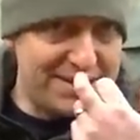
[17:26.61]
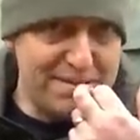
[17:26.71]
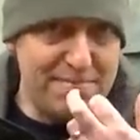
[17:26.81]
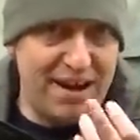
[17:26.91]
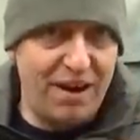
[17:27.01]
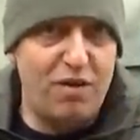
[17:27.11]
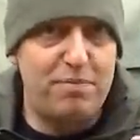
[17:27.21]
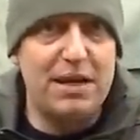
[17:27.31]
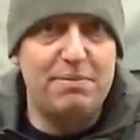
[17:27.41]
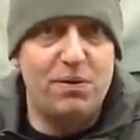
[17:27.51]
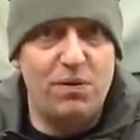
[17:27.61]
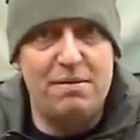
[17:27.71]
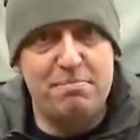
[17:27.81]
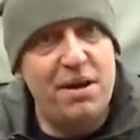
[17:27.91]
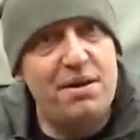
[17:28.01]
actually met a lot of people
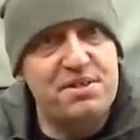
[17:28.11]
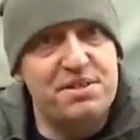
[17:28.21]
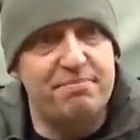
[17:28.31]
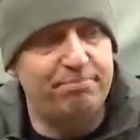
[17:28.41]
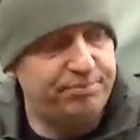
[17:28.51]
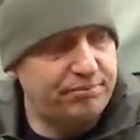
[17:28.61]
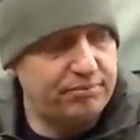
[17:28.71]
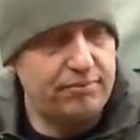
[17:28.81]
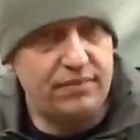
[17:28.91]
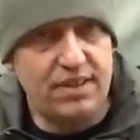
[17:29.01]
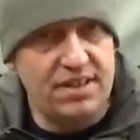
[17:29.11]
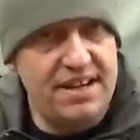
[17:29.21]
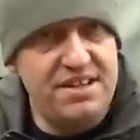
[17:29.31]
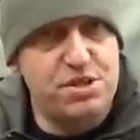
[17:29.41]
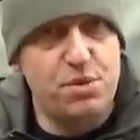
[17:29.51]
in person
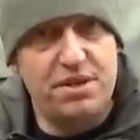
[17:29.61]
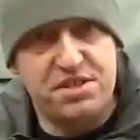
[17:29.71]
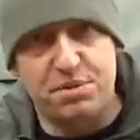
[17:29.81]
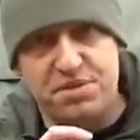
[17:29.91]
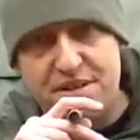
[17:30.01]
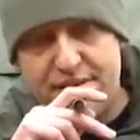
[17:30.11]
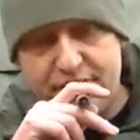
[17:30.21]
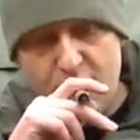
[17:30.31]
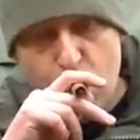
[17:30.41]
into all this sort of stuff.